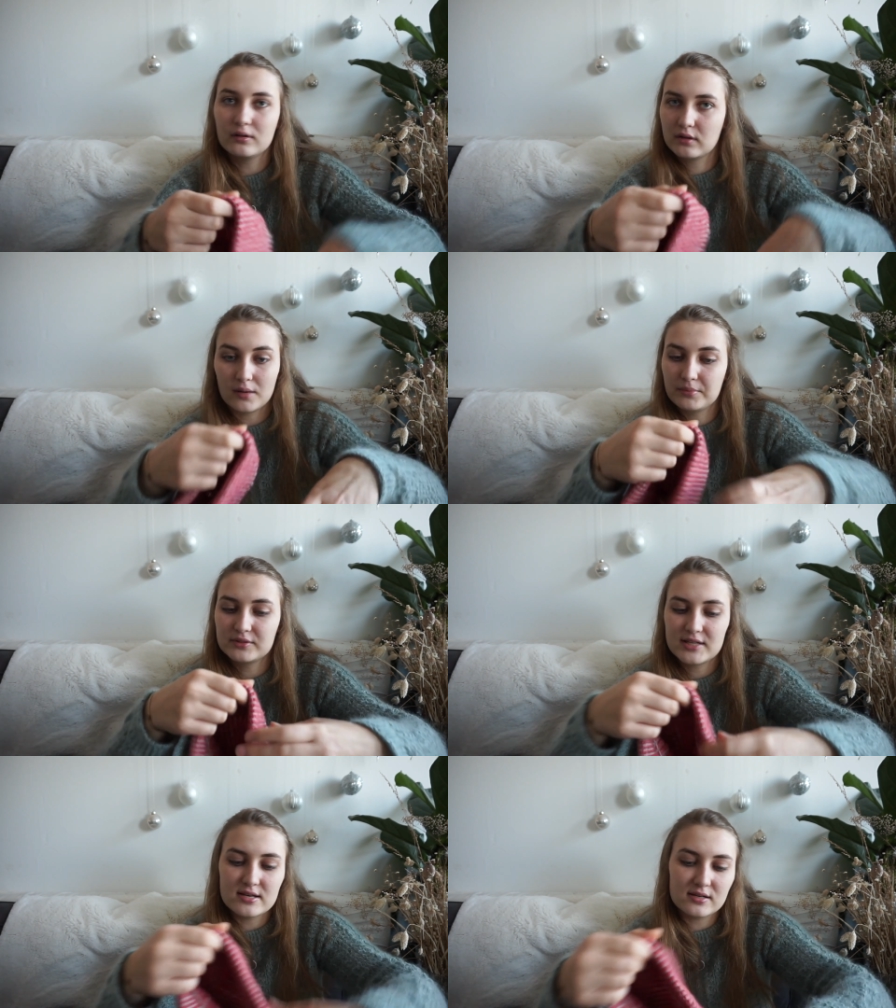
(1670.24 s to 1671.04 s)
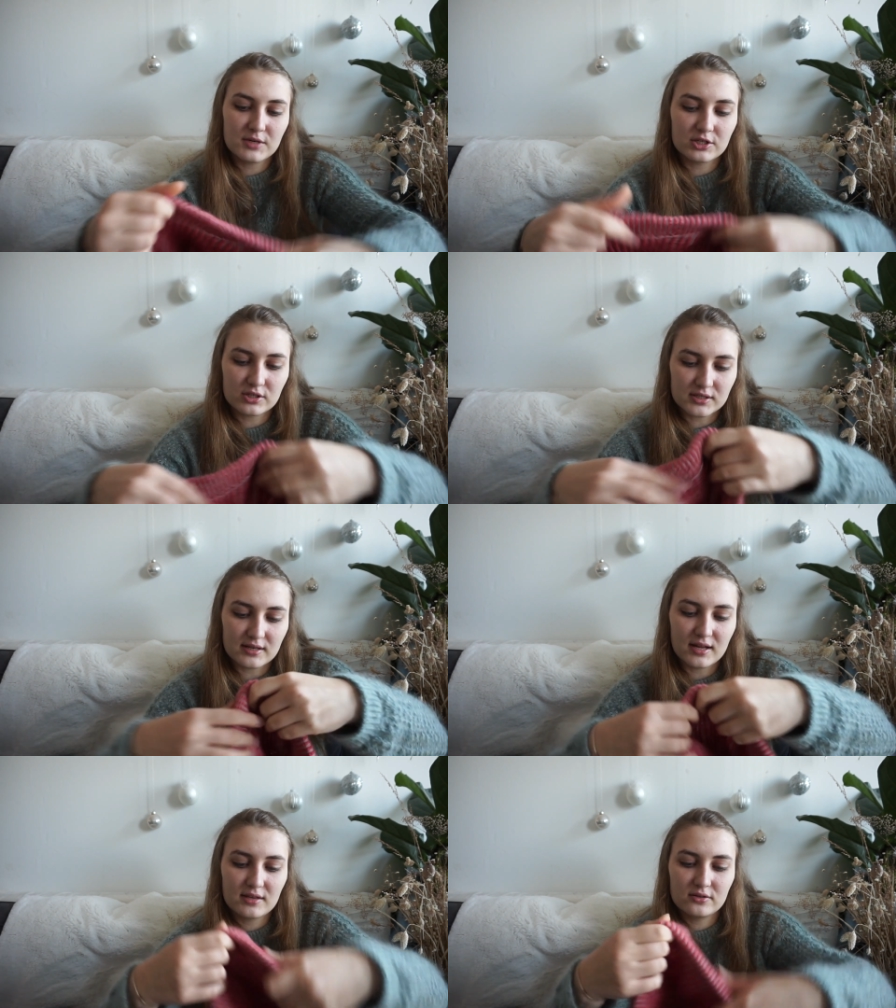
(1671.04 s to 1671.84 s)
couple centimeters, and
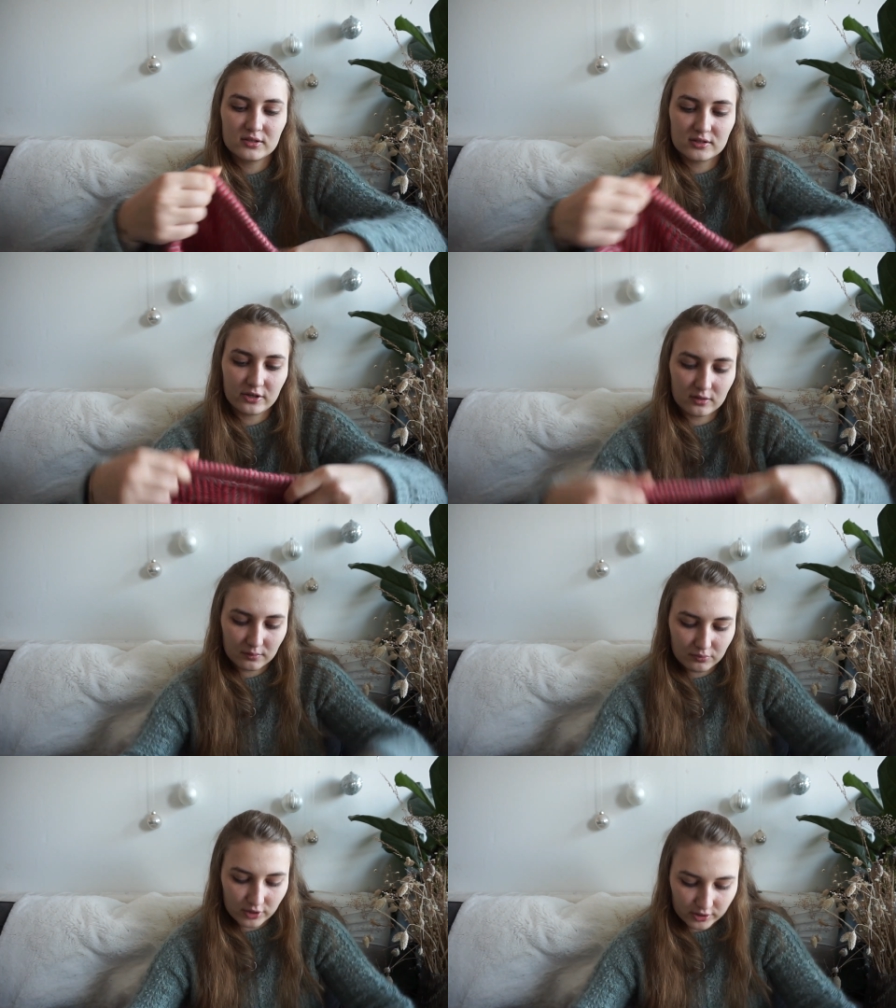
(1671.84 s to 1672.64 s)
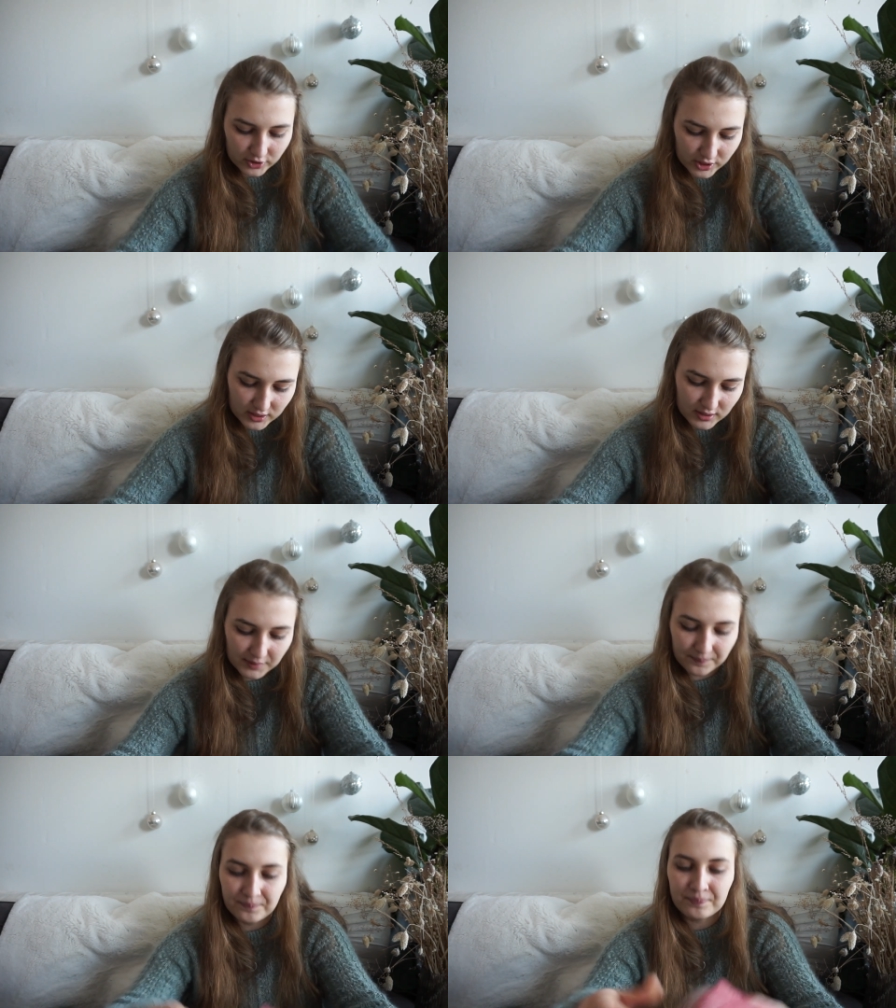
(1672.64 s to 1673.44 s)
then you start the brioche knitting,